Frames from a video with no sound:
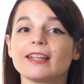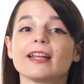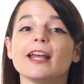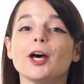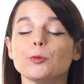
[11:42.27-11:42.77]

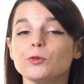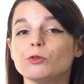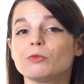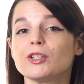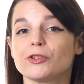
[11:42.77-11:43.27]
can help
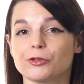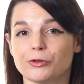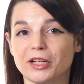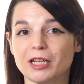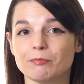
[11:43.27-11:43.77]
you reach your
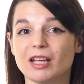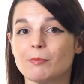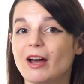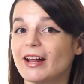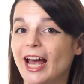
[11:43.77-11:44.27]
dream in
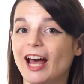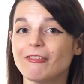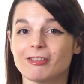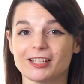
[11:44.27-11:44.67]
about half